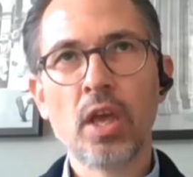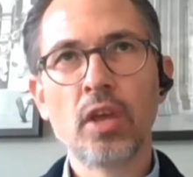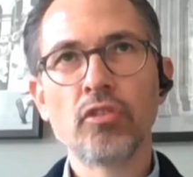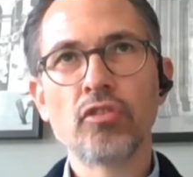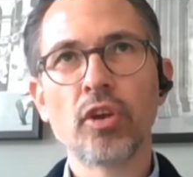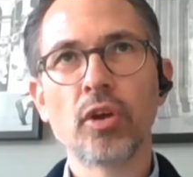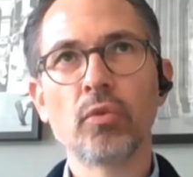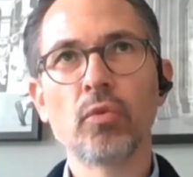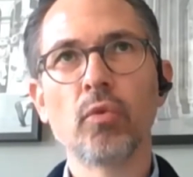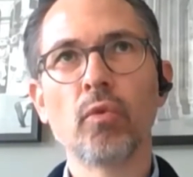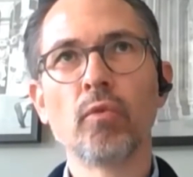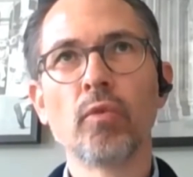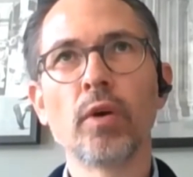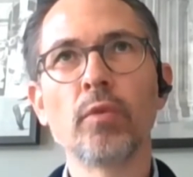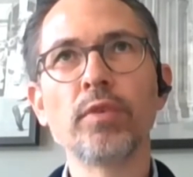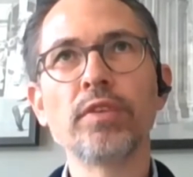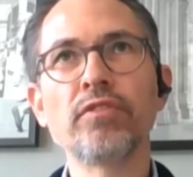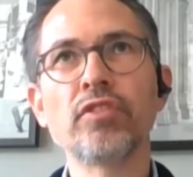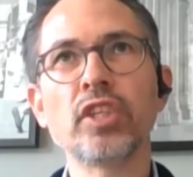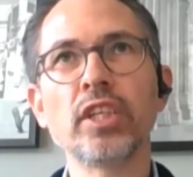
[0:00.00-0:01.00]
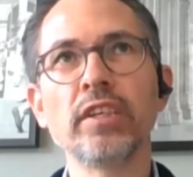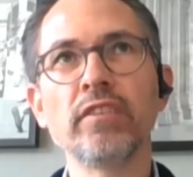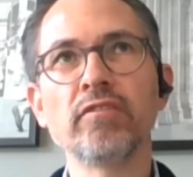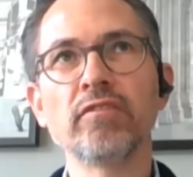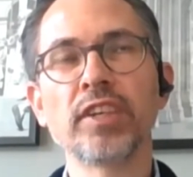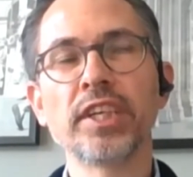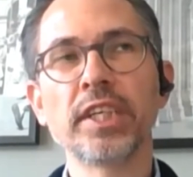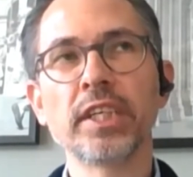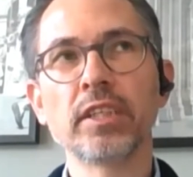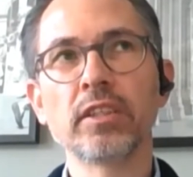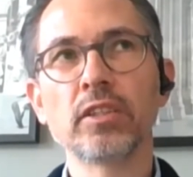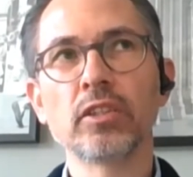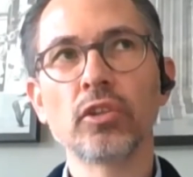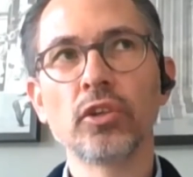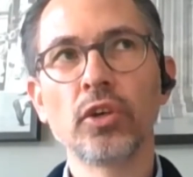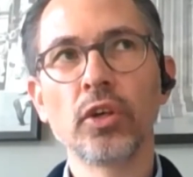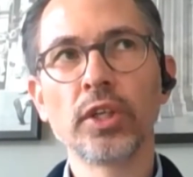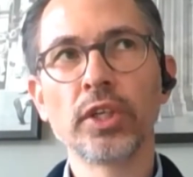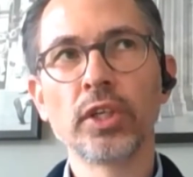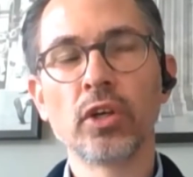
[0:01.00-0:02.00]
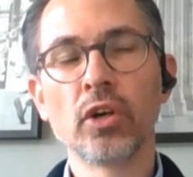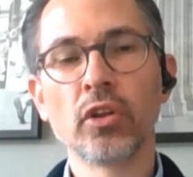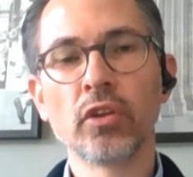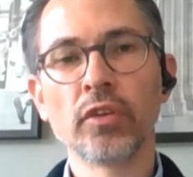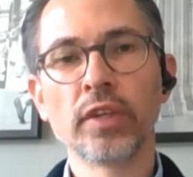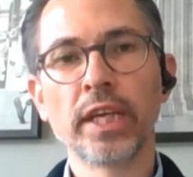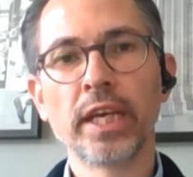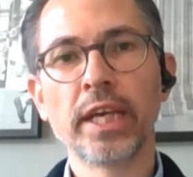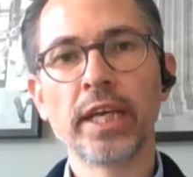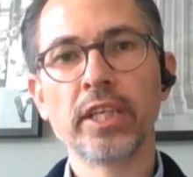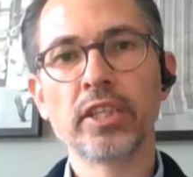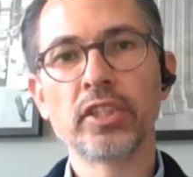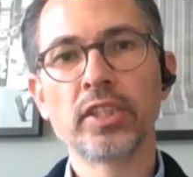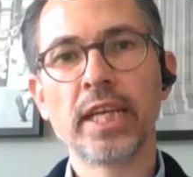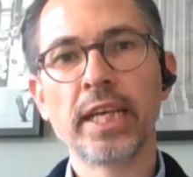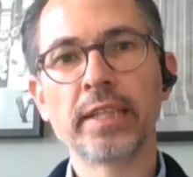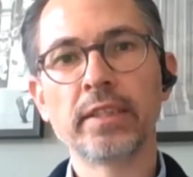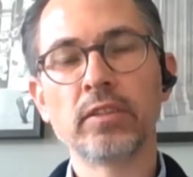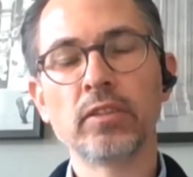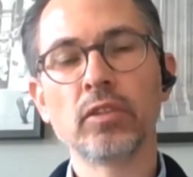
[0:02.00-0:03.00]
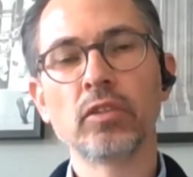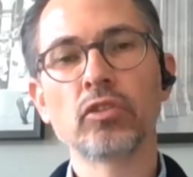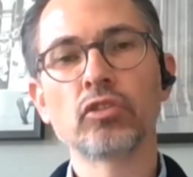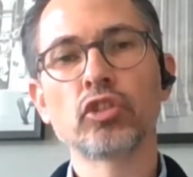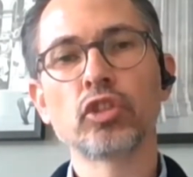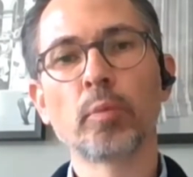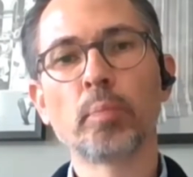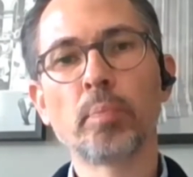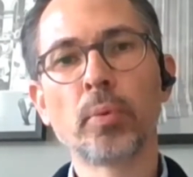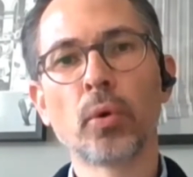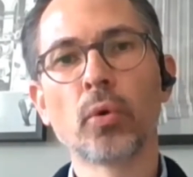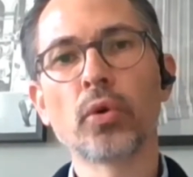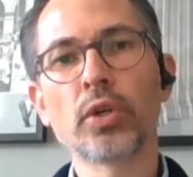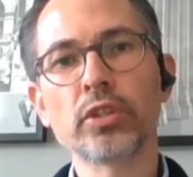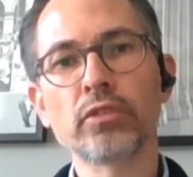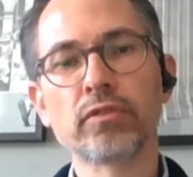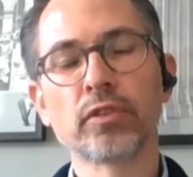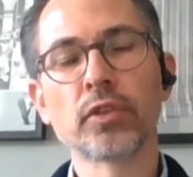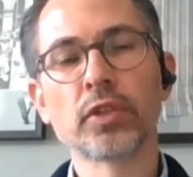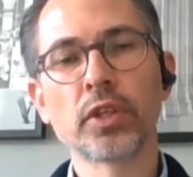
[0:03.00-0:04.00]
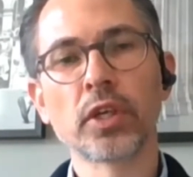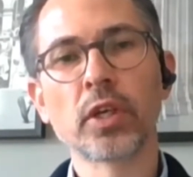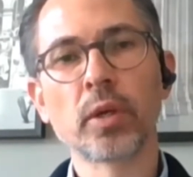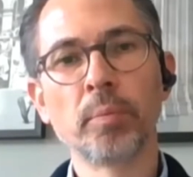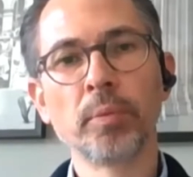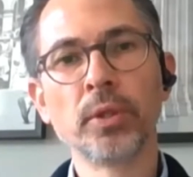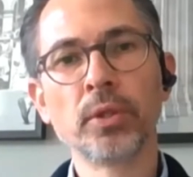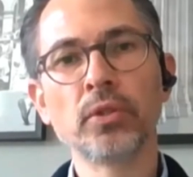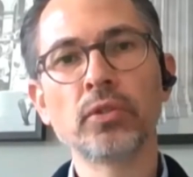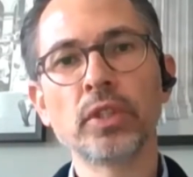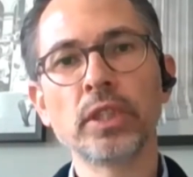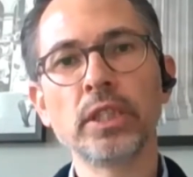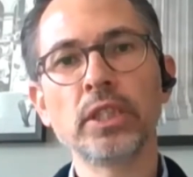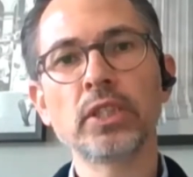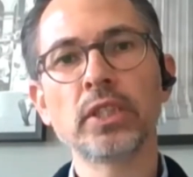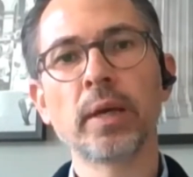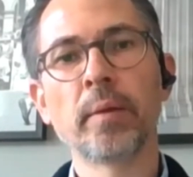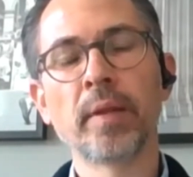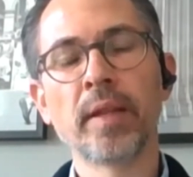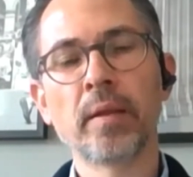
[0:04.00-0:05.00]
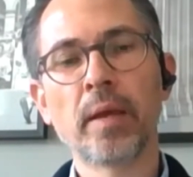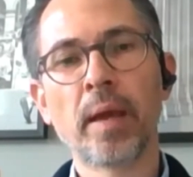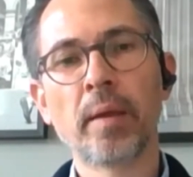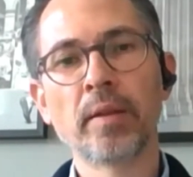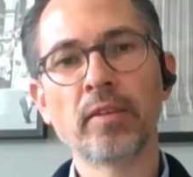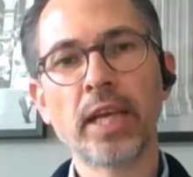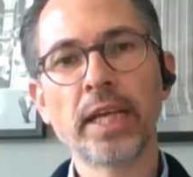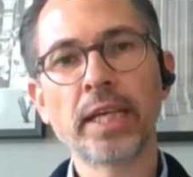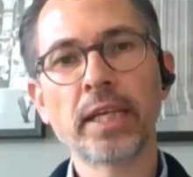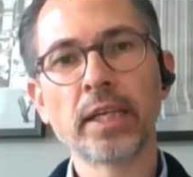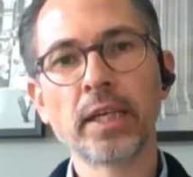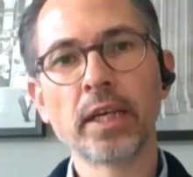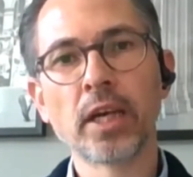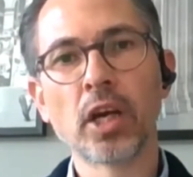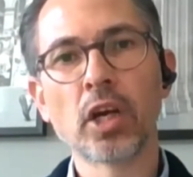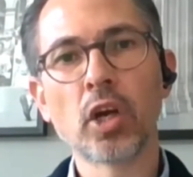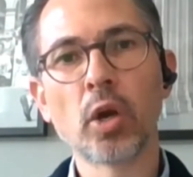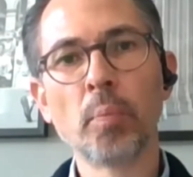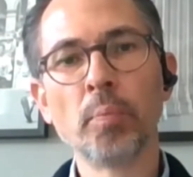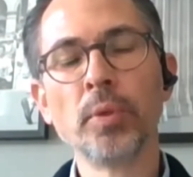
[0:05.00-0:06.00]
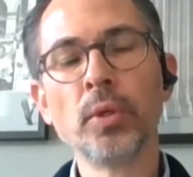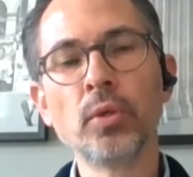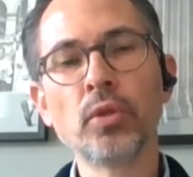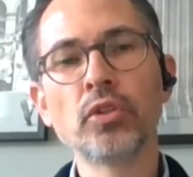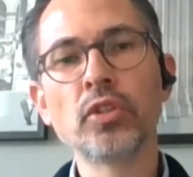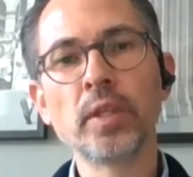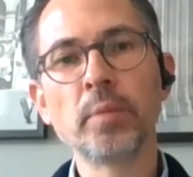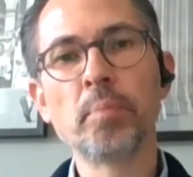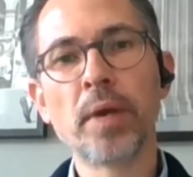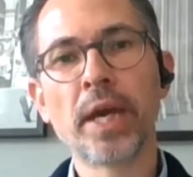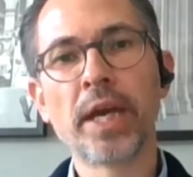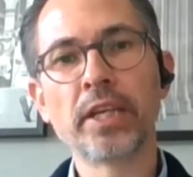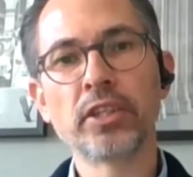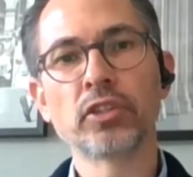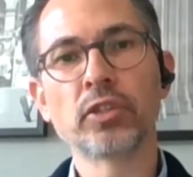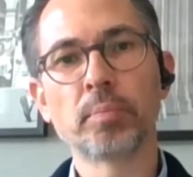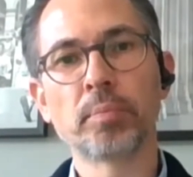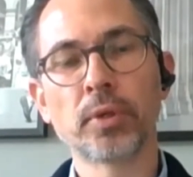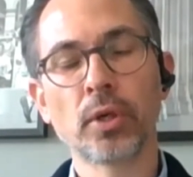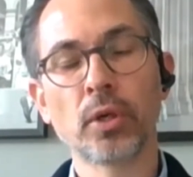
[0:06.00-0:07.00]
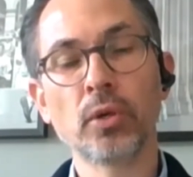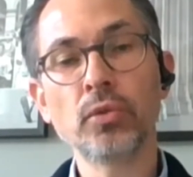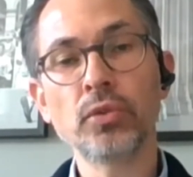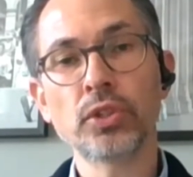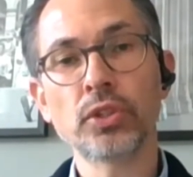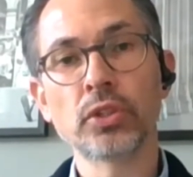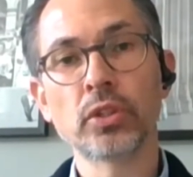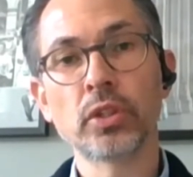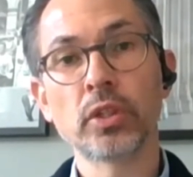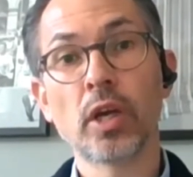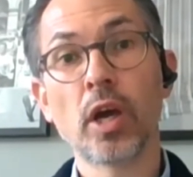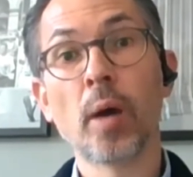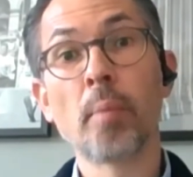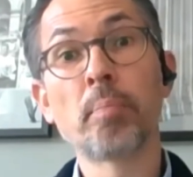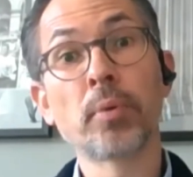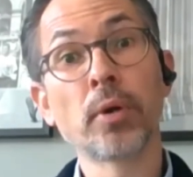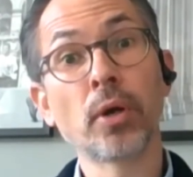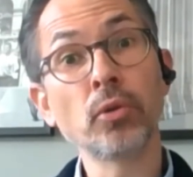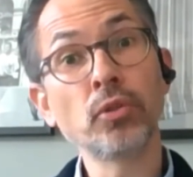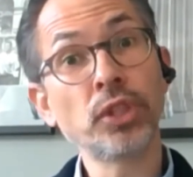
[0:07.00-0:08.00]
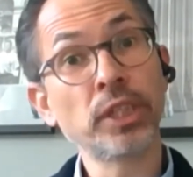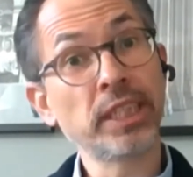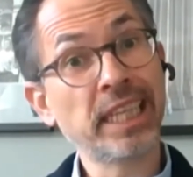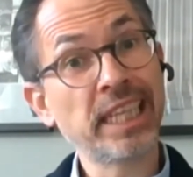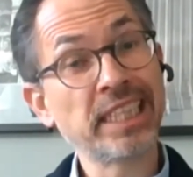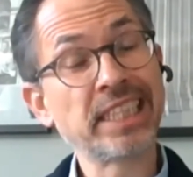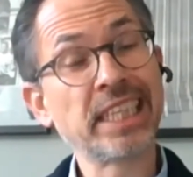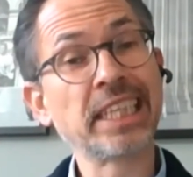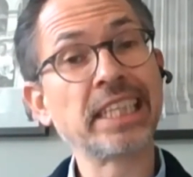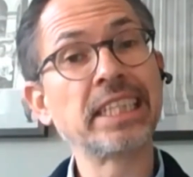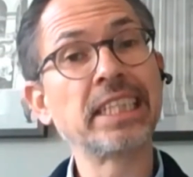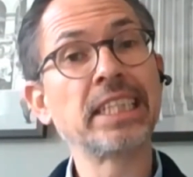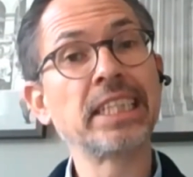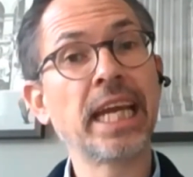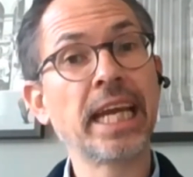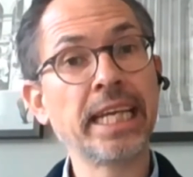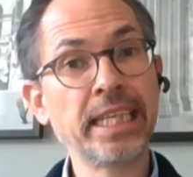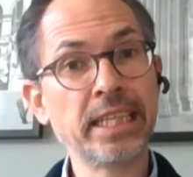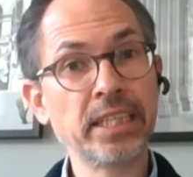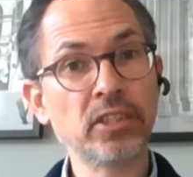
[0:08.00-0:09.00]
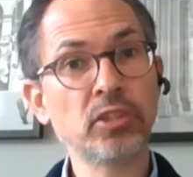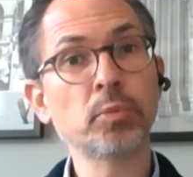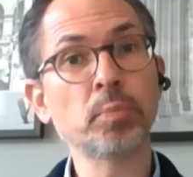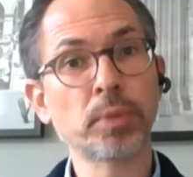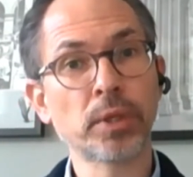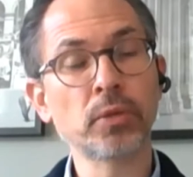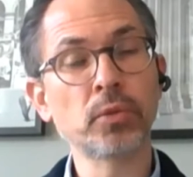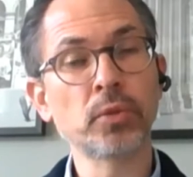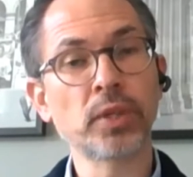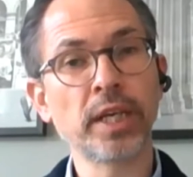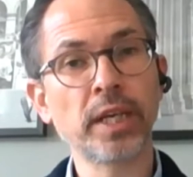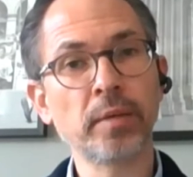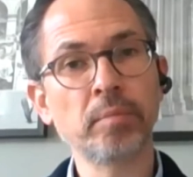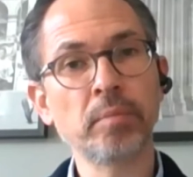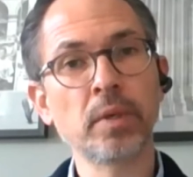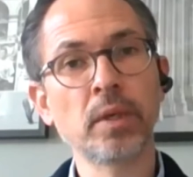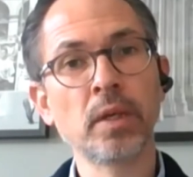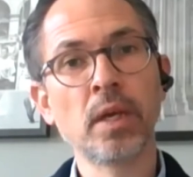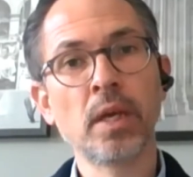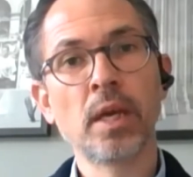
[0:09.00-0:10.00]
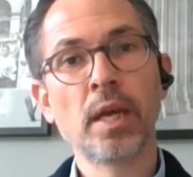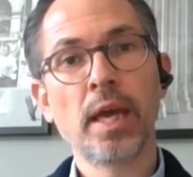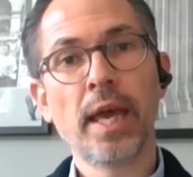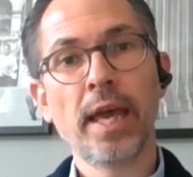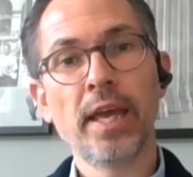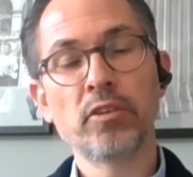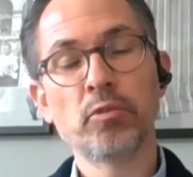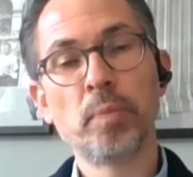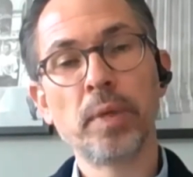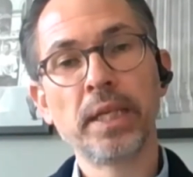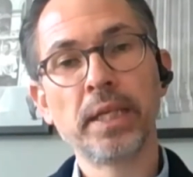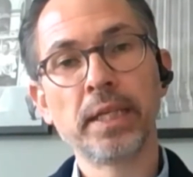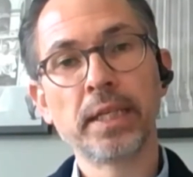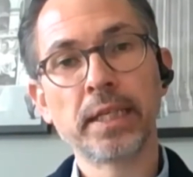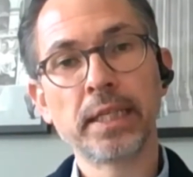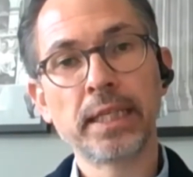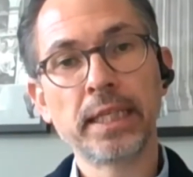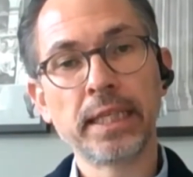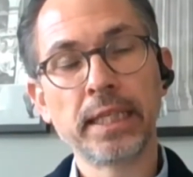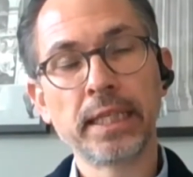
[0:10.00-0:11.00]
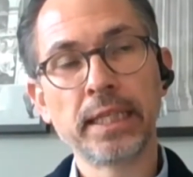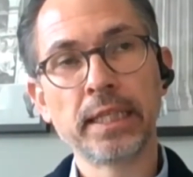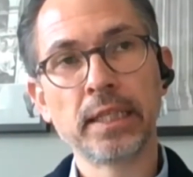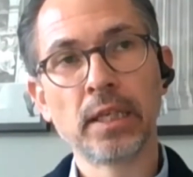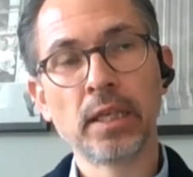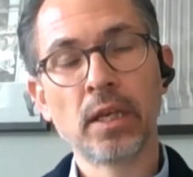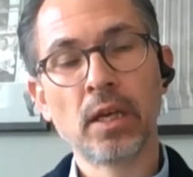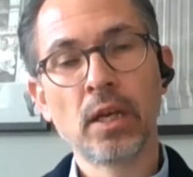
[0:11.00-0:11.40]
So what we've seen very early on is that support for the communities and taking a community-based approach, approaching it as a change program, has been key.